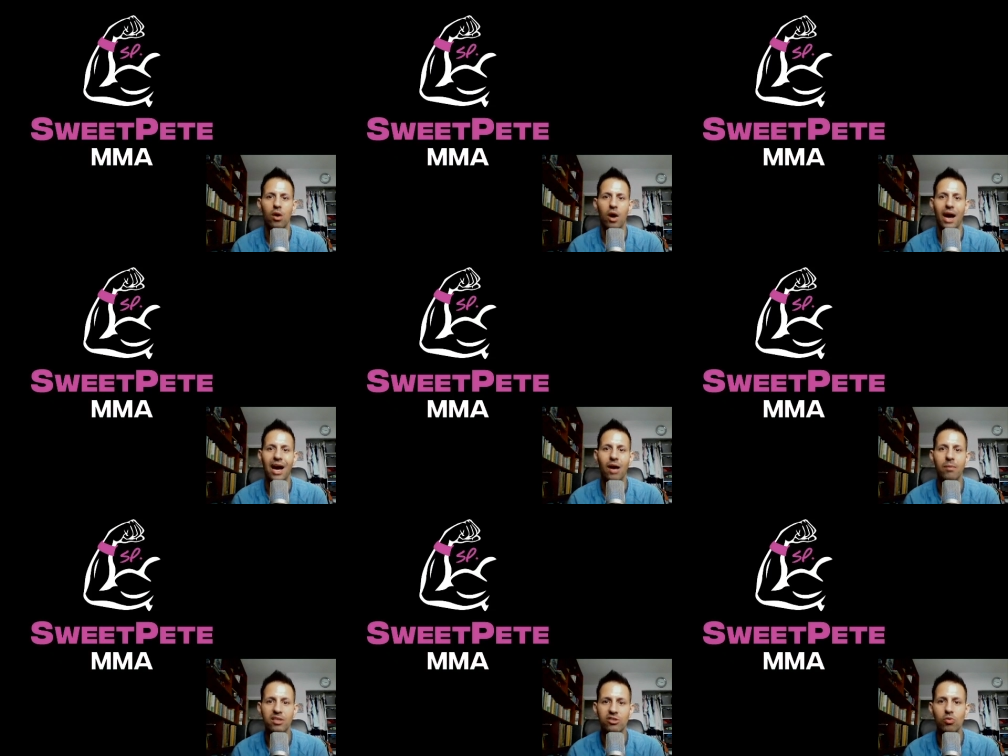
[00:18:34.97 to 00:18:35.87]
How
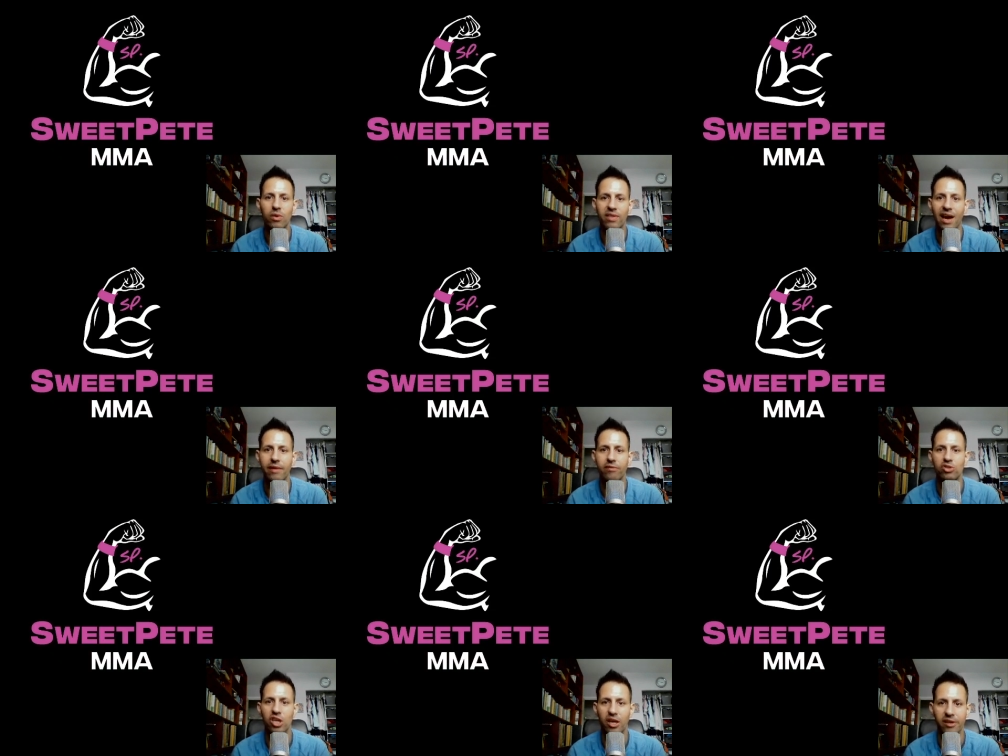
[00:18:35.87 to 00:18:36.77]
much would that have
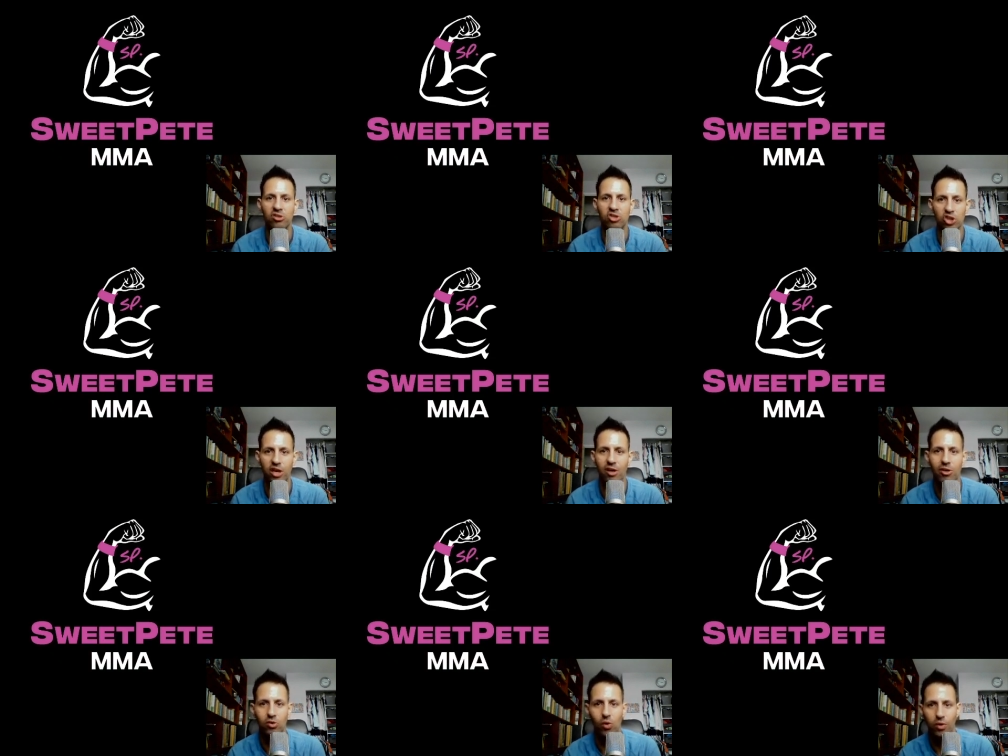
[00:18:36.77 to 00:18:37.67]
changed
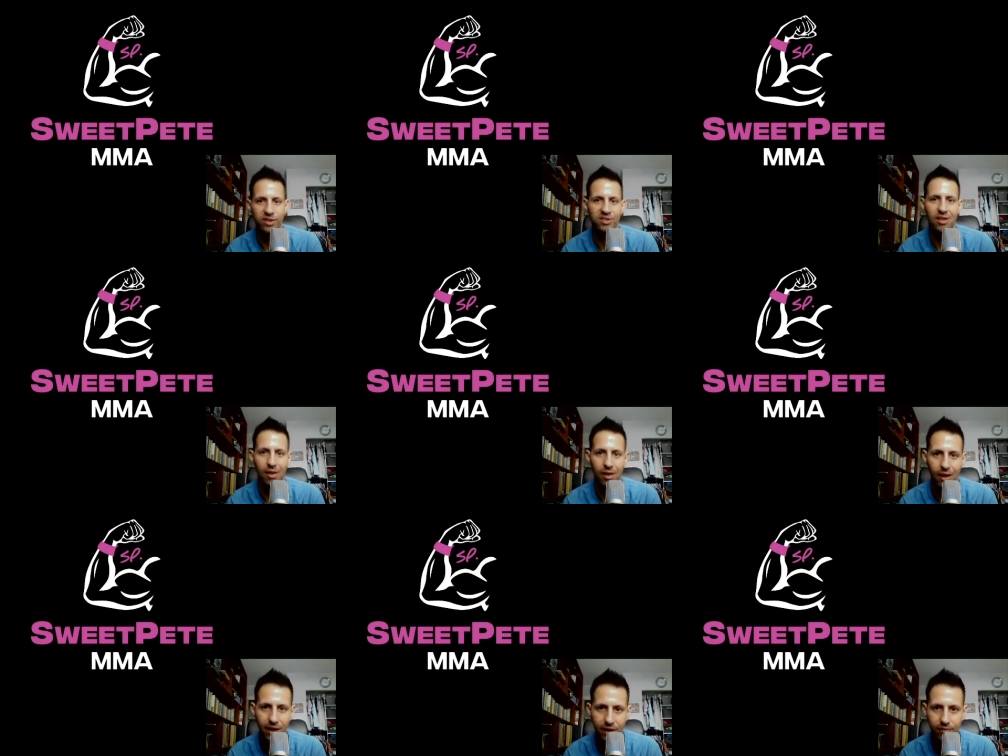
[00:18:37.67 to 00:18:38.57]
Jared Gordon's
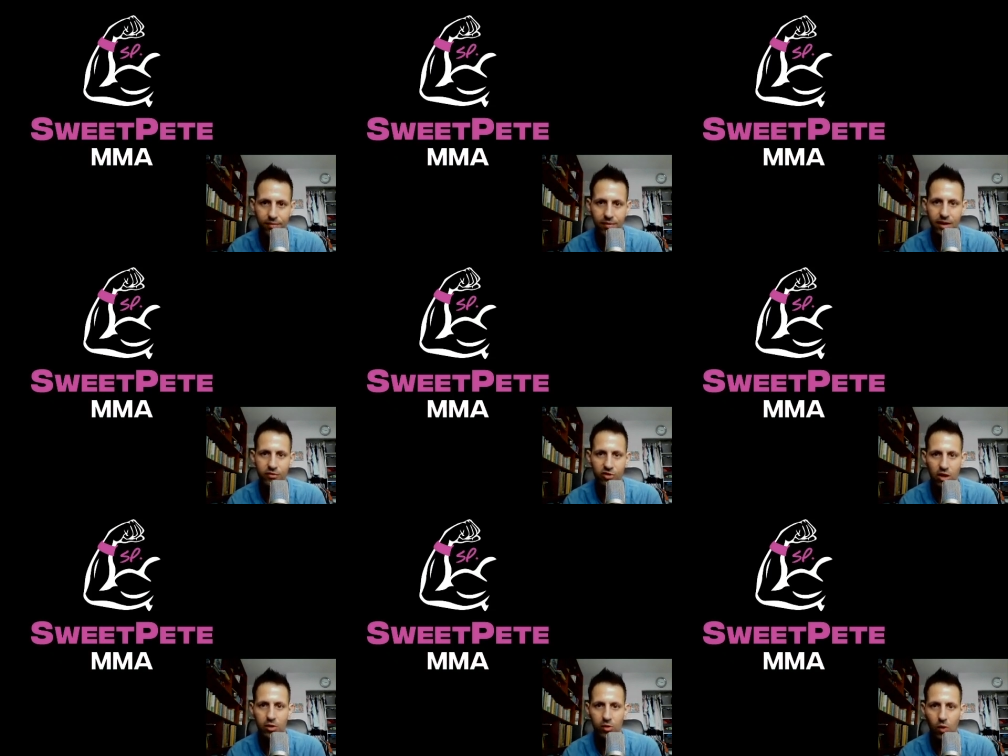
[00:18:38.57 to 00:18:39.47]
life if
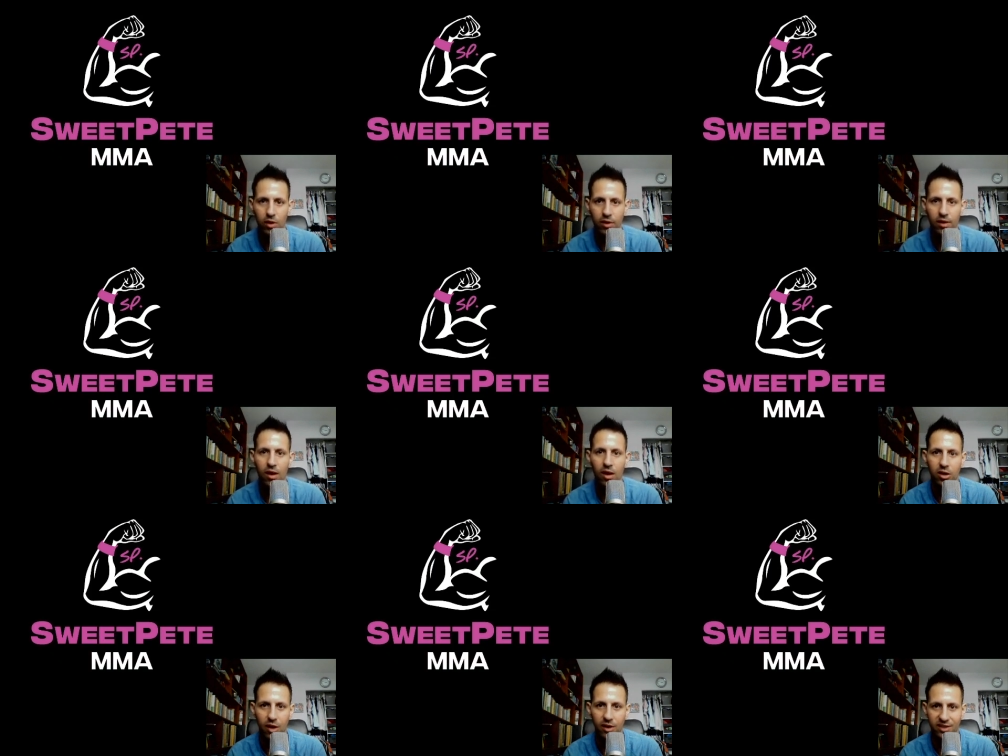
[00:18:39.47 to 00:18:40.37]
Jared Gordon
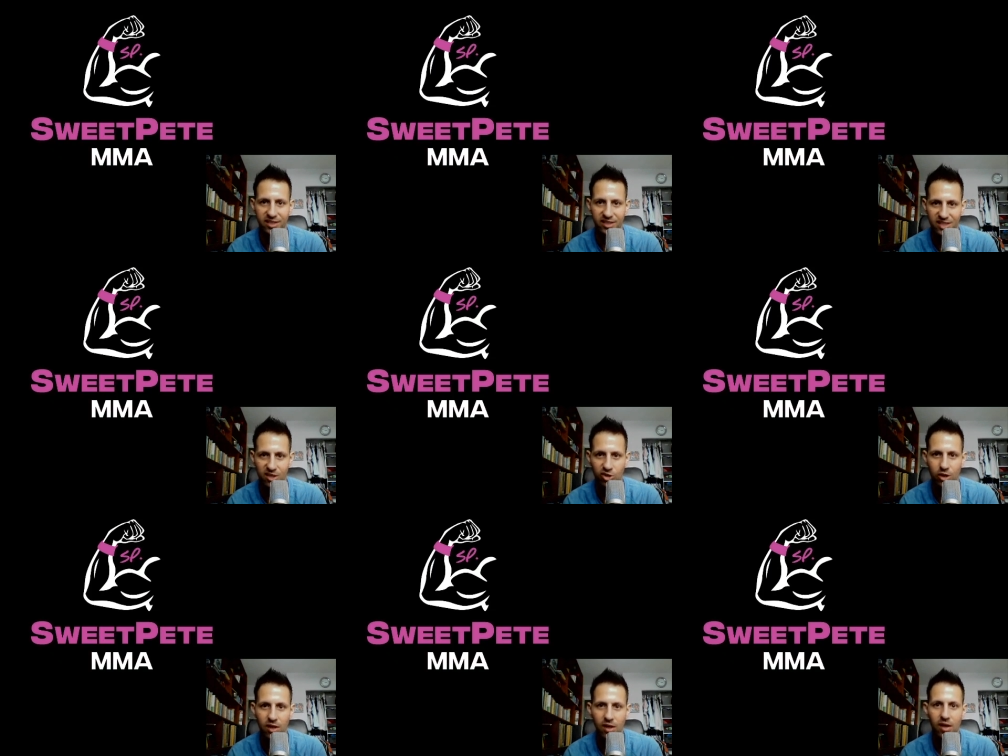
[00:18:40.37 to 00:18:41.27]
got the decision